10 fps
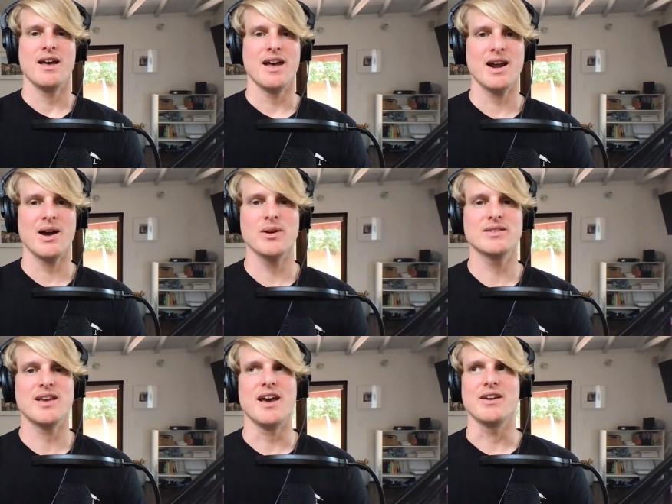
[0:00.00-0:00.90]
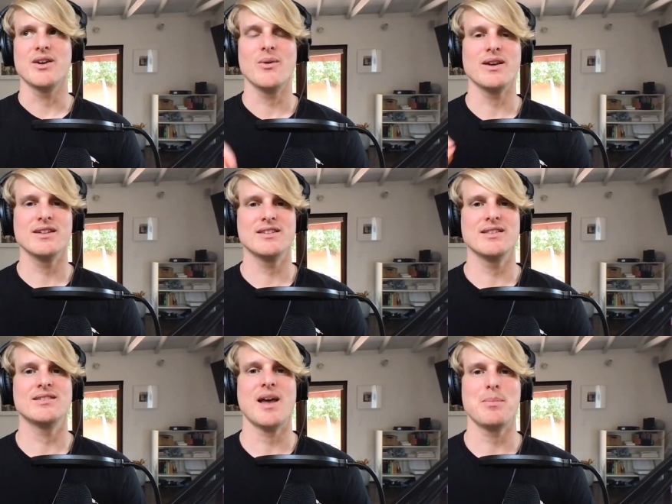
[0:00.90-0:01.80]
And I will say, going into
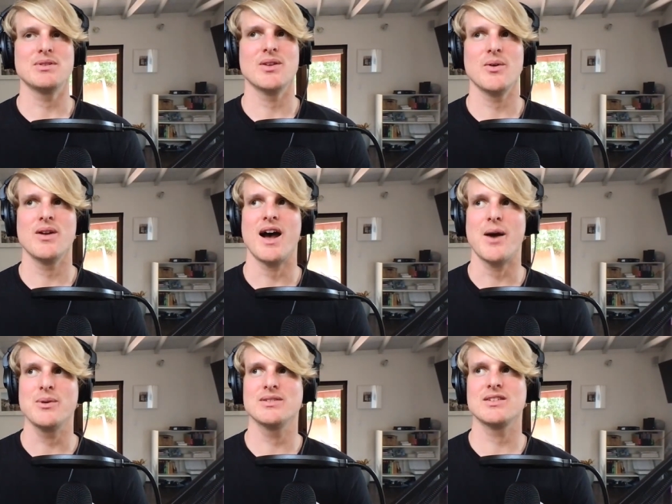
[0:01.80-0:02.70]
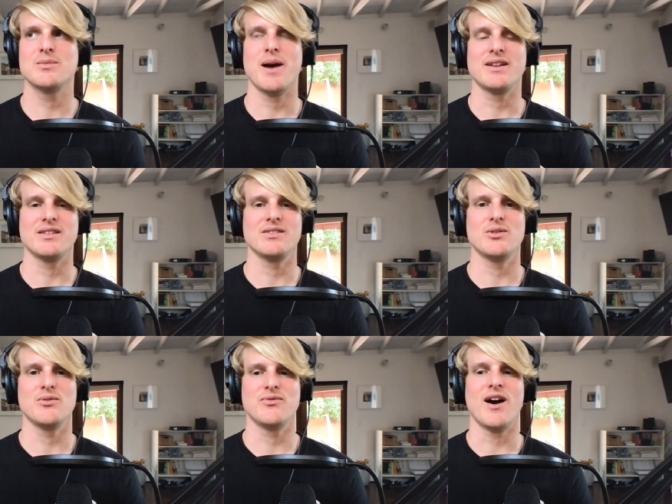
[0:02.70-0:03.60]
this episode, I was expecting
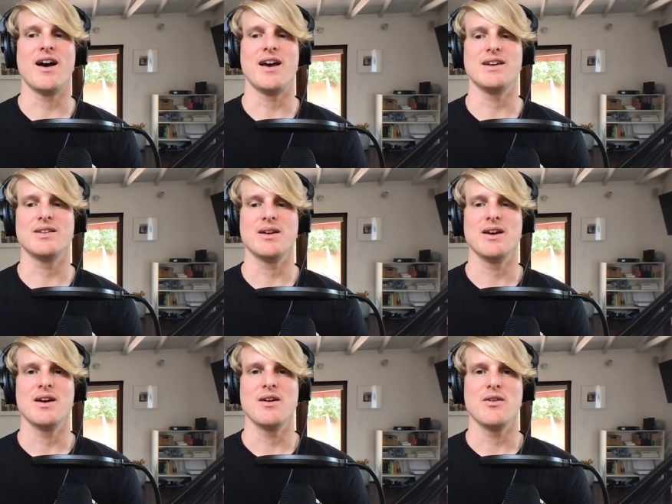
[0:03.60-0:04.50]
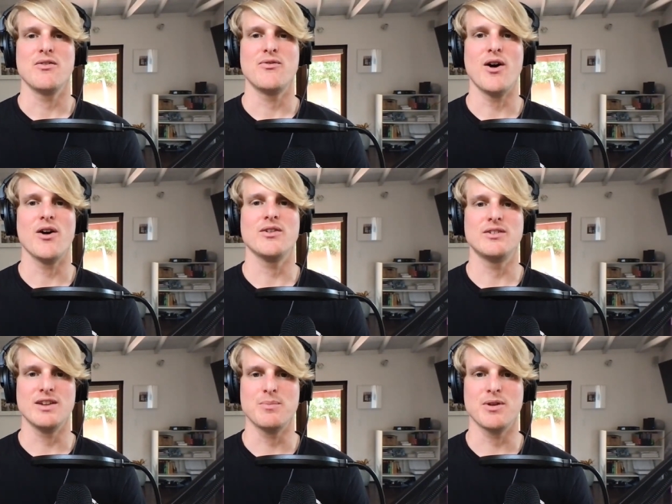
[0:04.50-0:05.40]
to find far
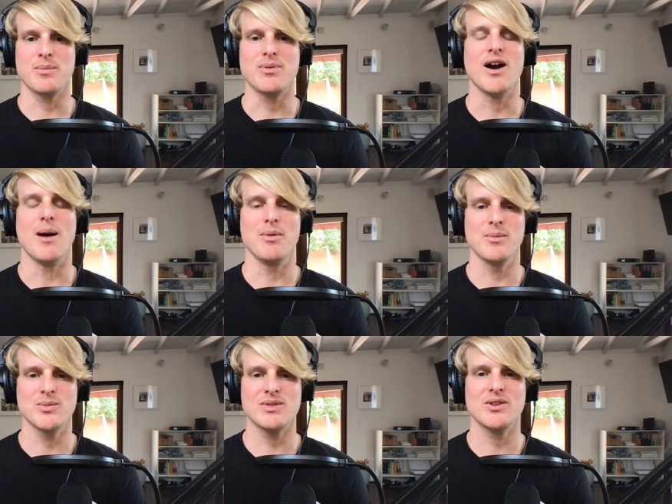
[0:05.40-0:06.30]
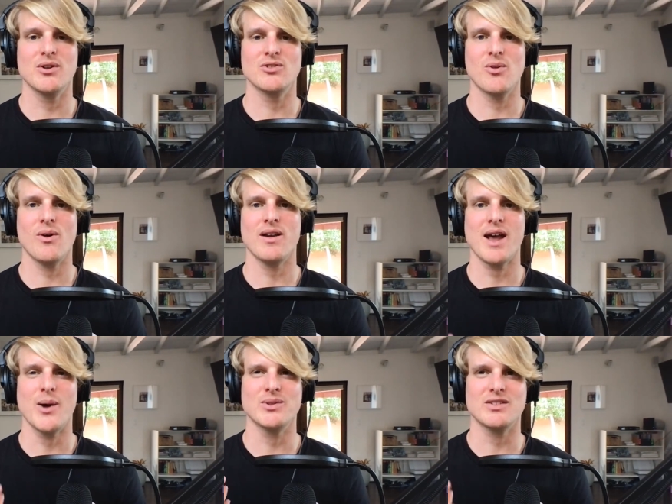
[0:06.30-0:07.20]
deeper problems with Dogecoin.
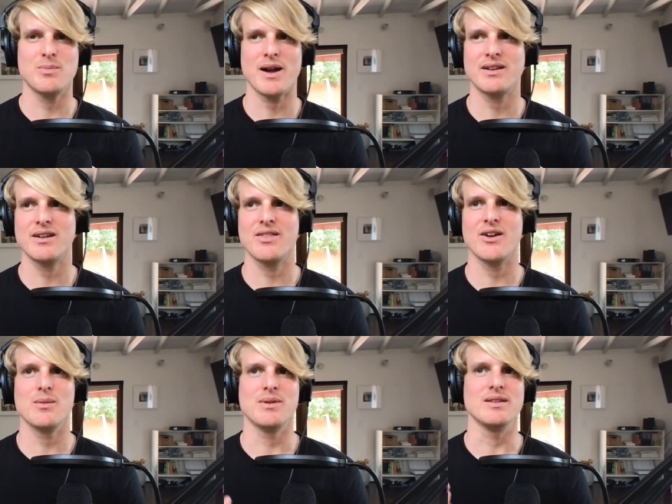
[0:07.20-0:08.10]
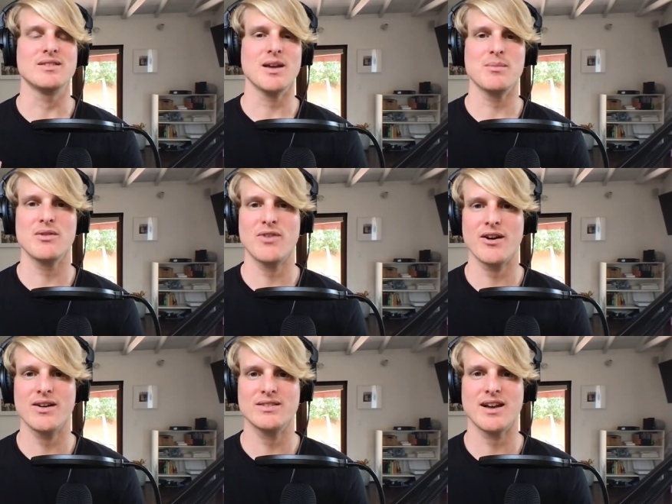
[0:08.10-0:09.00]
I was expecting there to be some
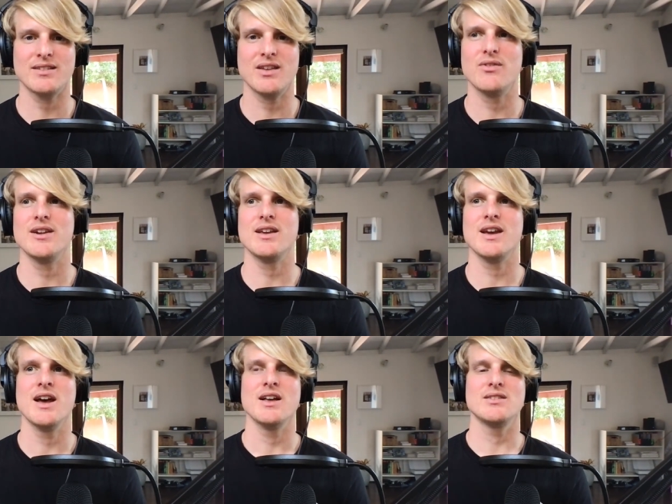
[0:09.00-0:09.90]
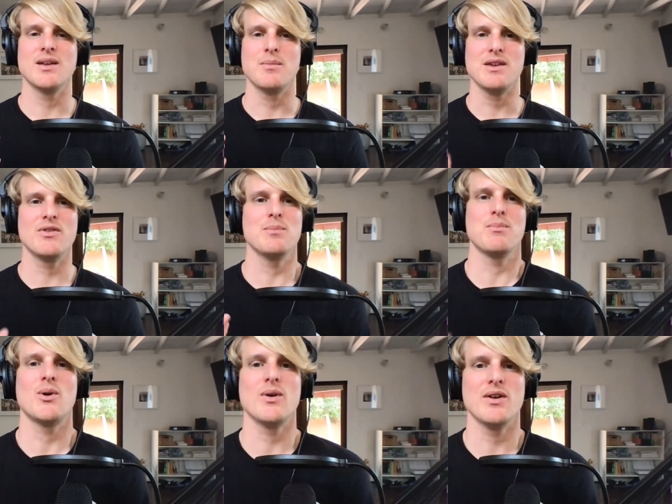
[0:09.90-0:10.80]
nefarious activity, some even
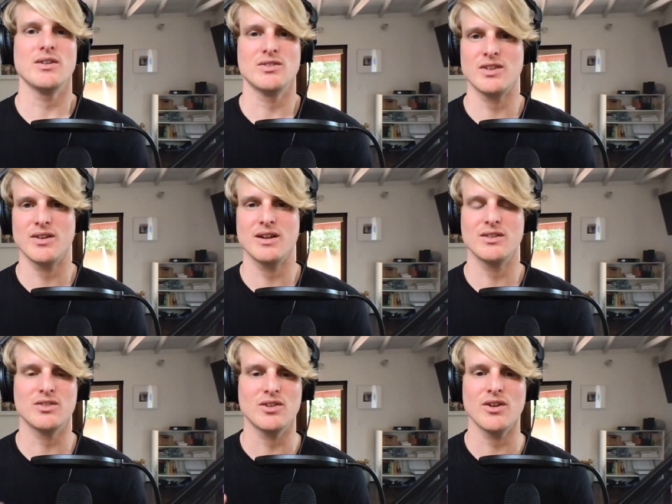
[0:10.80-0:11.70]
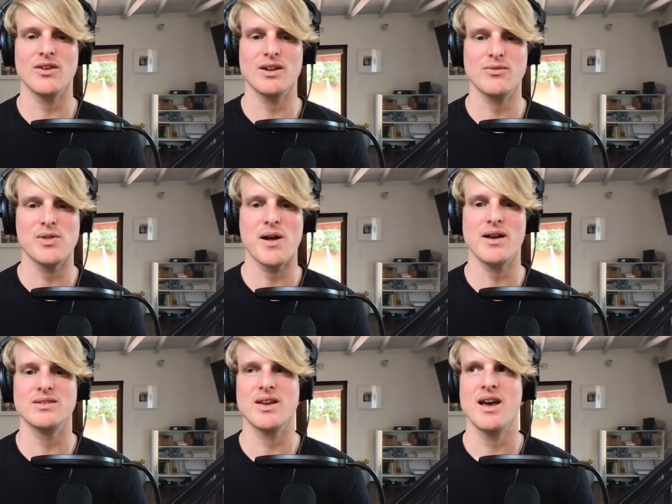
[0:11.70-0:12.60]
more serious security
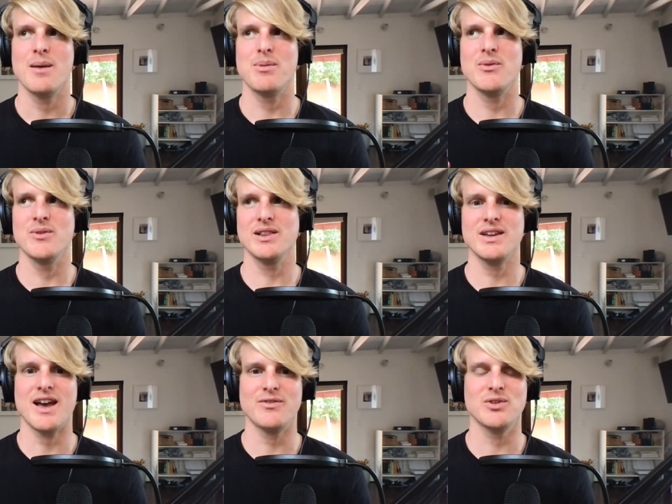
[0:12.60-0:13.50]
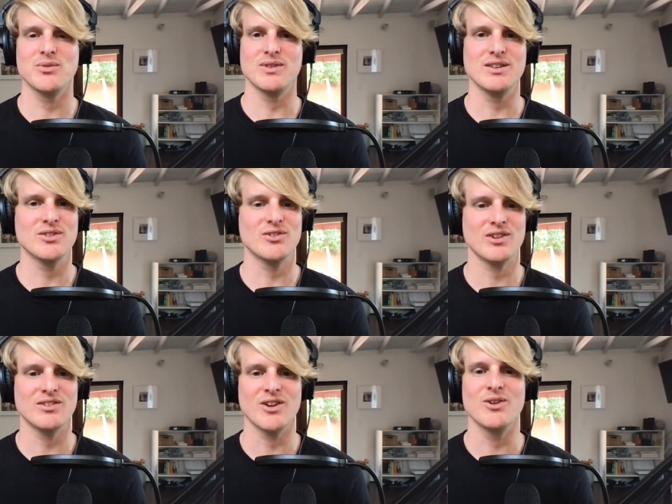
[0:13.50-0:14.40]
flaws. But really, after
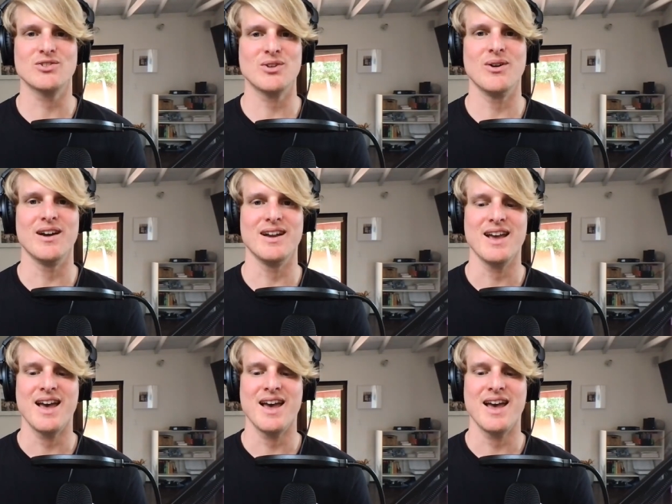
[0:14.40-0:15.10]
researching Dogecoin